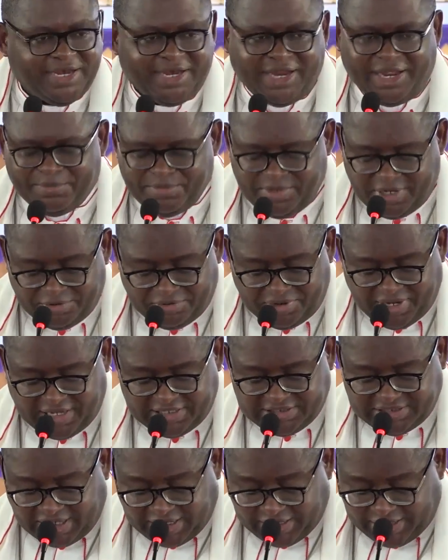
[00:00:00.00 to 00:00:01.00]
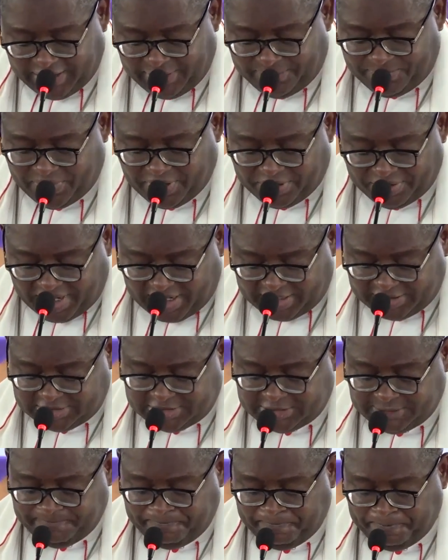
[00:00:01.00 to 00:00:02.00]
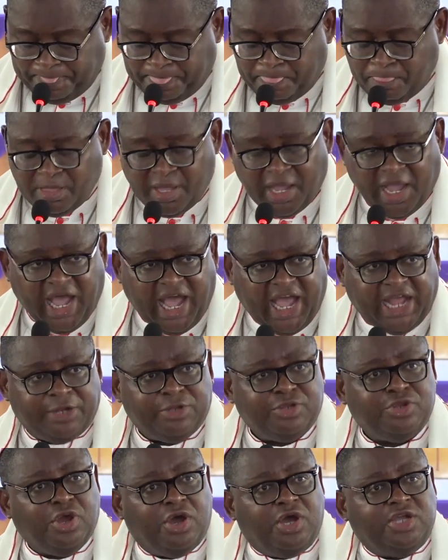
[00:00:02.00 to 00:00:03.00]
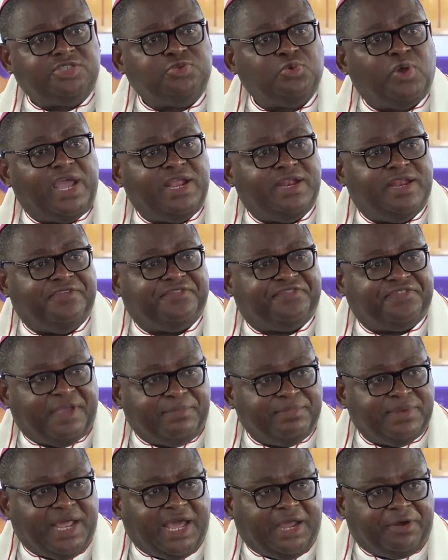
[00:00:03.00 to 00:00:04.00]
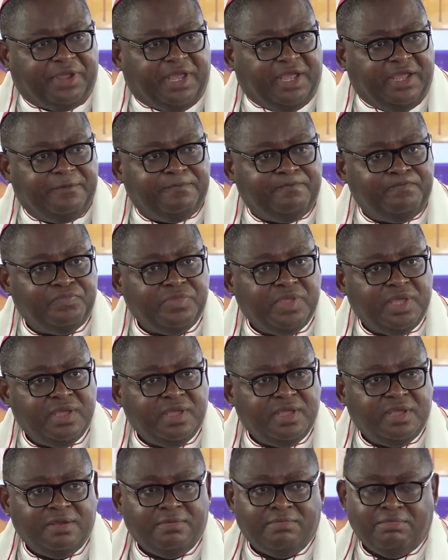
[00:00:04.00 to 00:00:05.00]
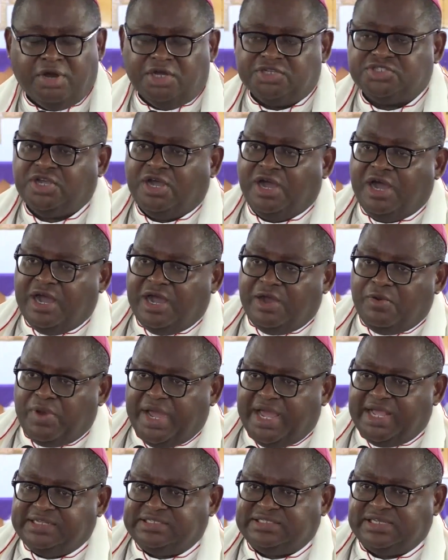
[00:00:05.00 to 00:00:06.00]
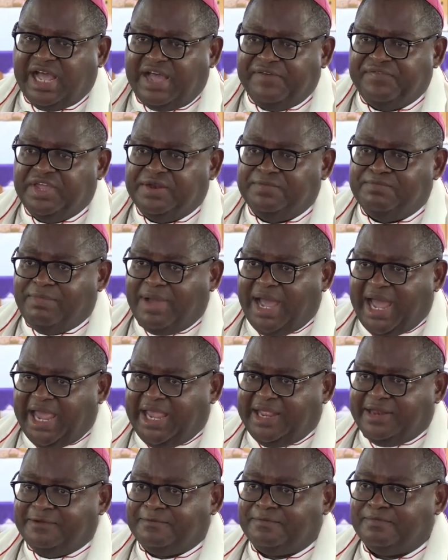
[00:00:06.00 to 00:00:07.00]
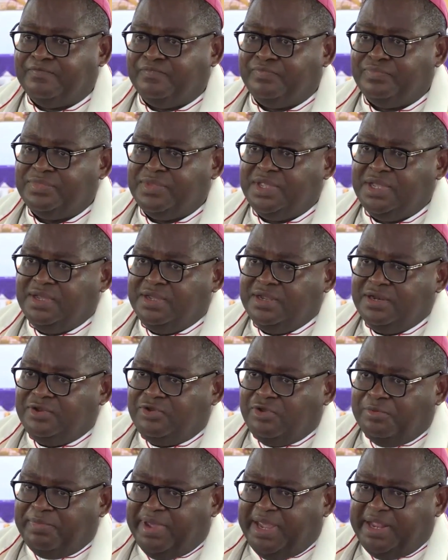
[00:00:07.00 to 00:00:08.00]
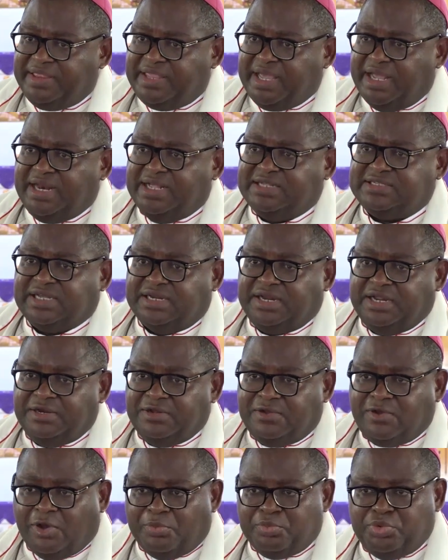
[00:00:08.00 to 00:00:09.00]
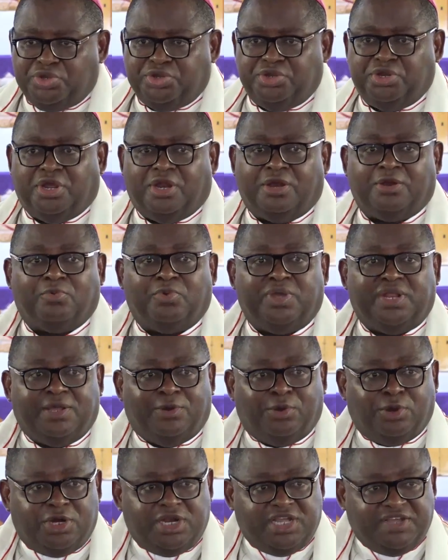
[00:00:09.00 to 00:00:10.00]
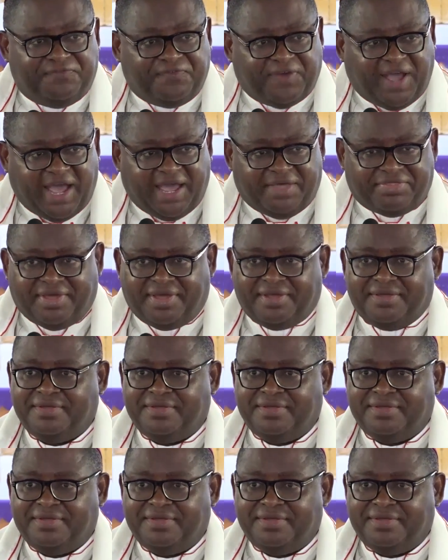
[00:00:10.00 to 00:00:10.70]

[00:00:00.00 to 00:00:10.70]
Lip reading: name the rest and name the rest. And those who are in the seminary must always have in mind to maintain a certain communion with the Holy Father,